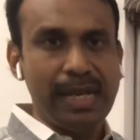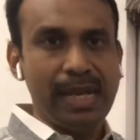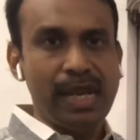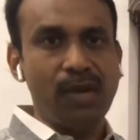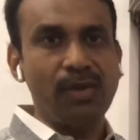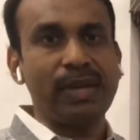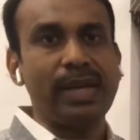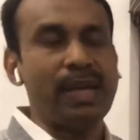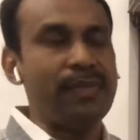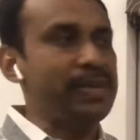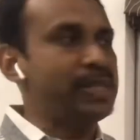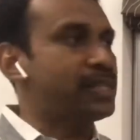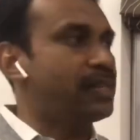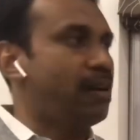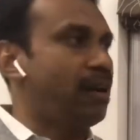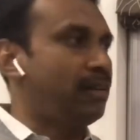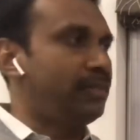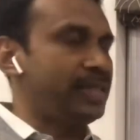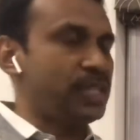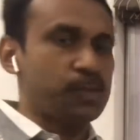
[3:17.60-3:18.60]
How can we
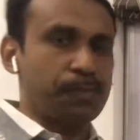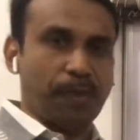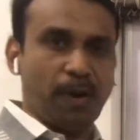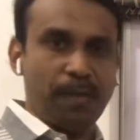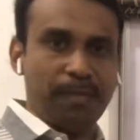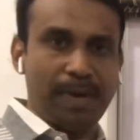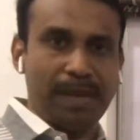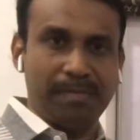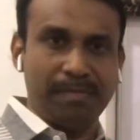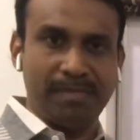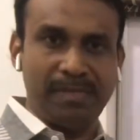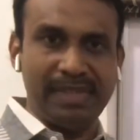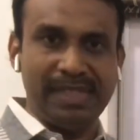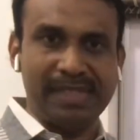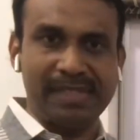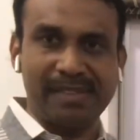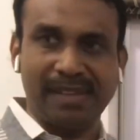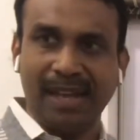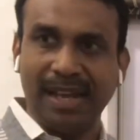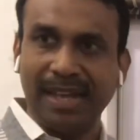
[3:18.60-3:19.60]
solve this problem?
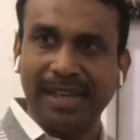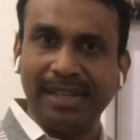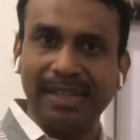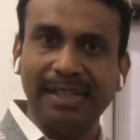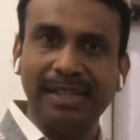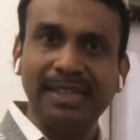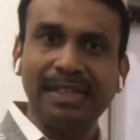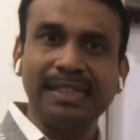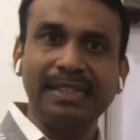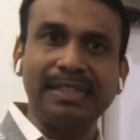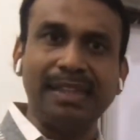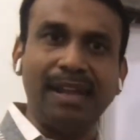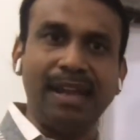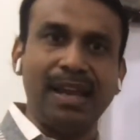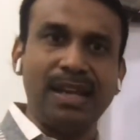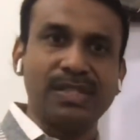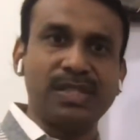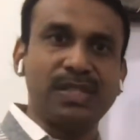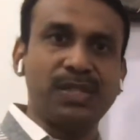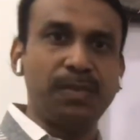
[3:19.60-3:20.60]
Just like the
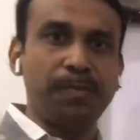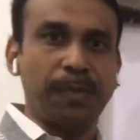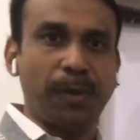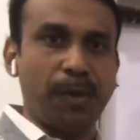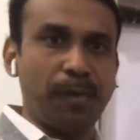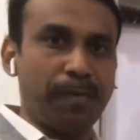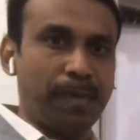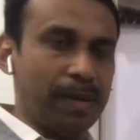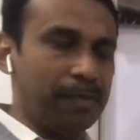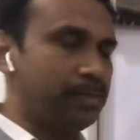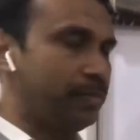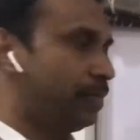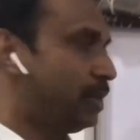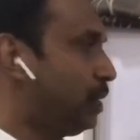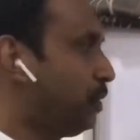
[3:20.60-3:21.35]
last problem,